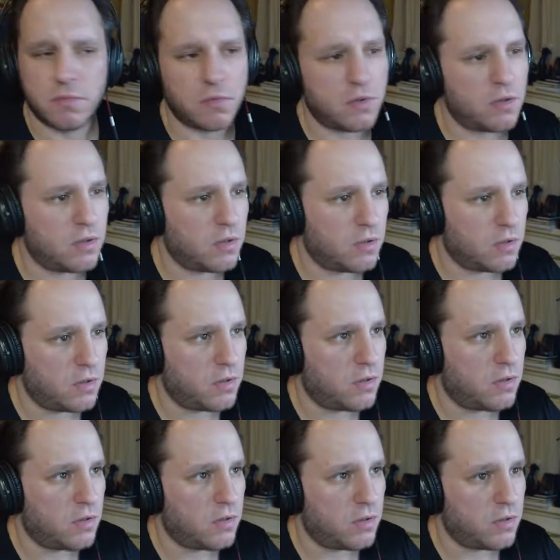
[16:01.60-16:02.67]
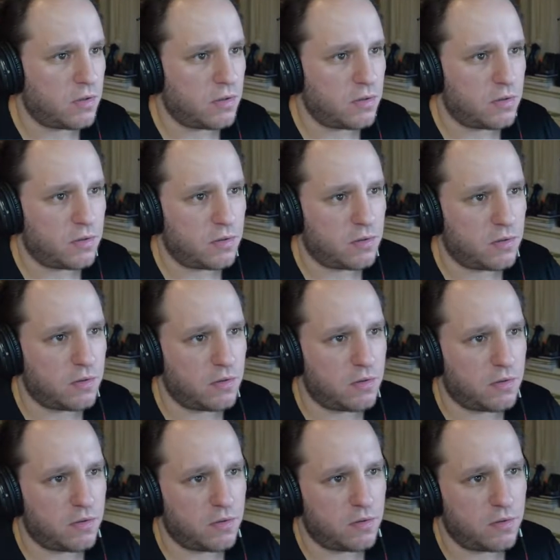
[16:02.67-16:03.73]

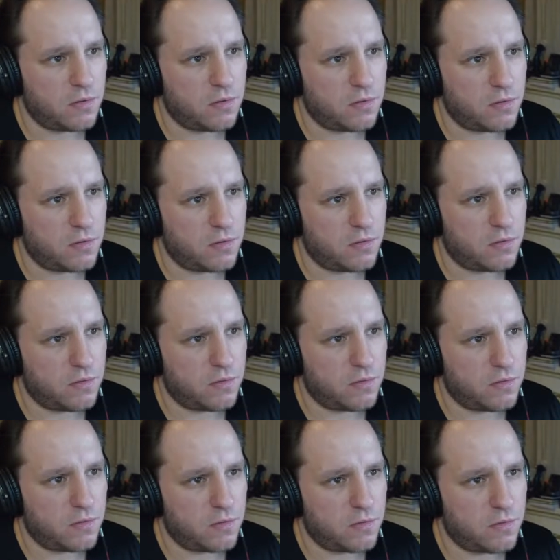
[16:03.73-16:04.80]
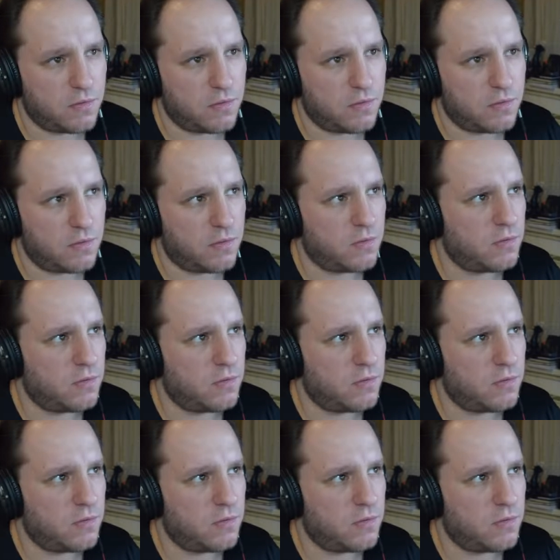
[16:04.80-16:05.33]
(no one is talking)